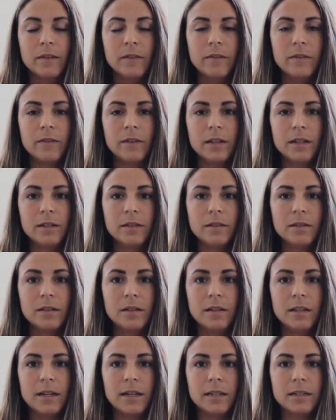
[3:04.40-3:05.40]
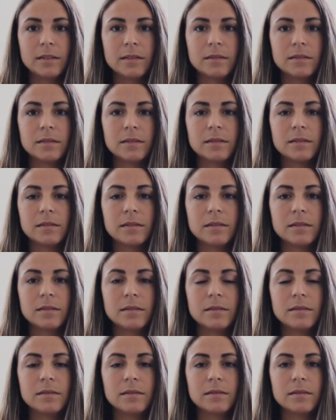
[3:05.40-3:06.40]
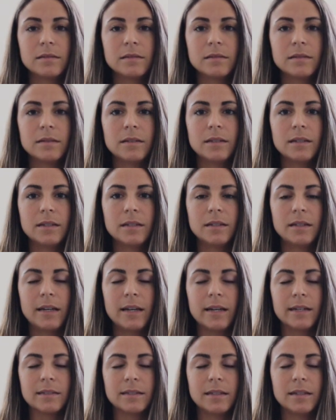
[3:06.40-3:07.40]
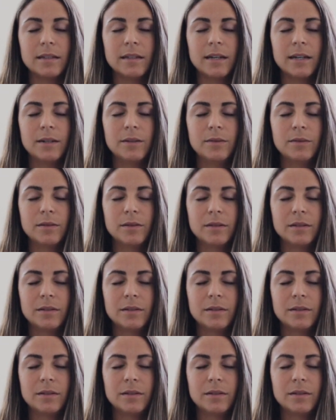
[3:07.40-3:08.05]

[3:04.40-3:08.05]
Fill the lungs. And exhale out.